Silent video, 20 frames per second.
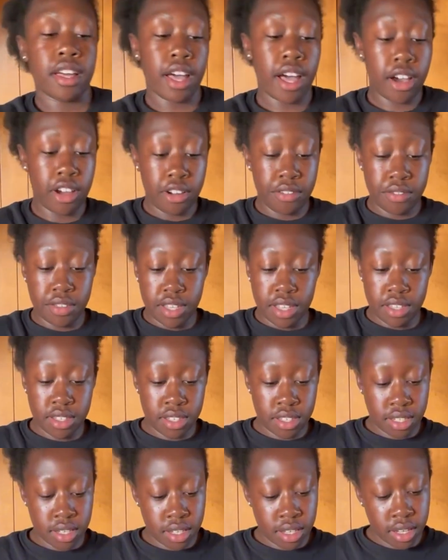out of this,
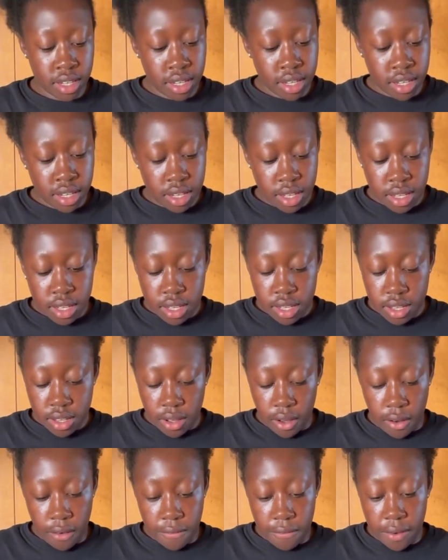
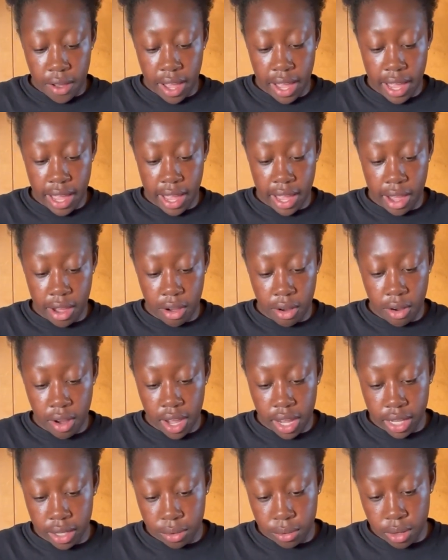of how
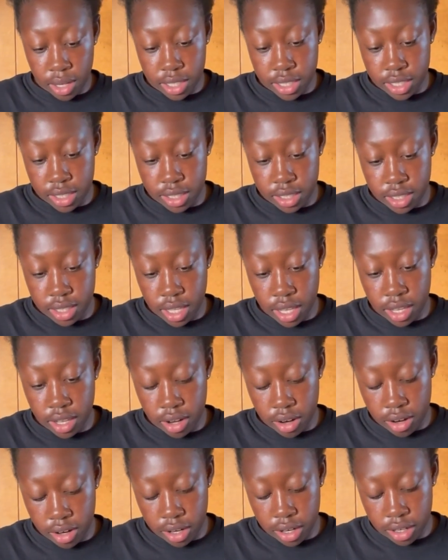high quality they
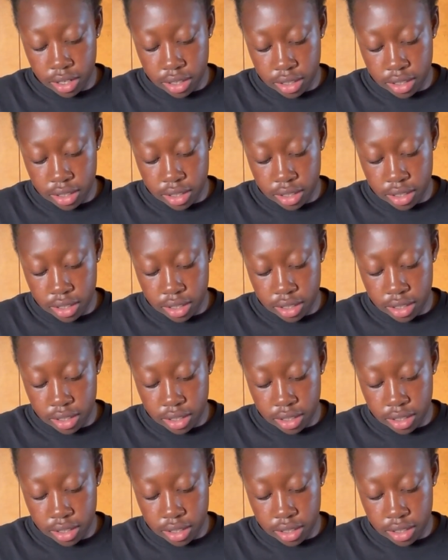are.